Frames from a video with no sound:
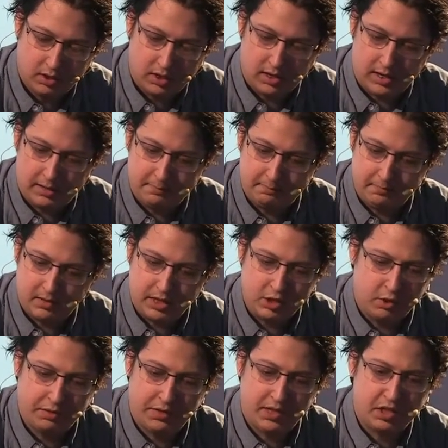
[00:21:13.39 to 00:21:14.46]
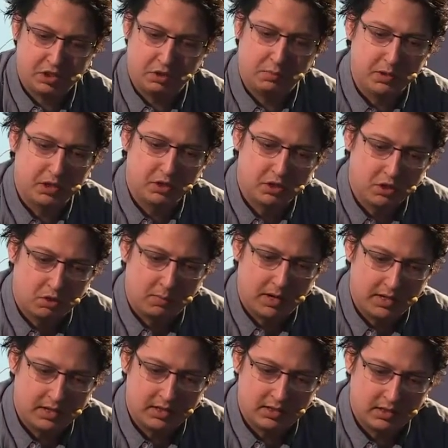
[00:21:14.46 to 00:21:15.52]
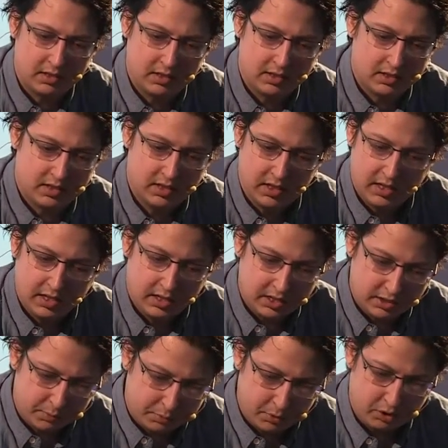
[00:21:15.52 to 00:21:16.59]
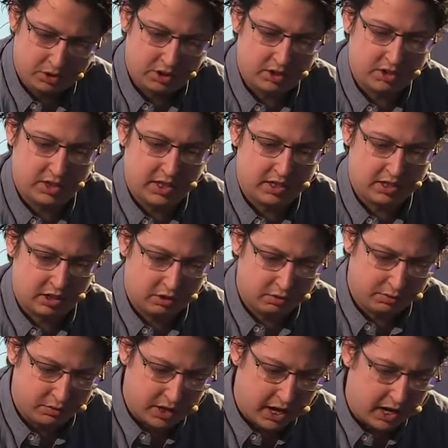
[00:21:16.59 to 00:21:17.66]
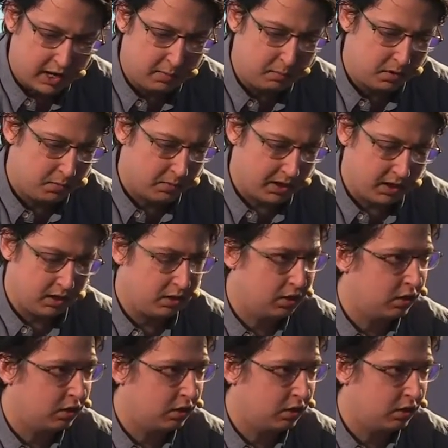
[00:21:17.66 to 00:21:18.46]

I don't think so, because normally it's a process, takes a lot of time, it may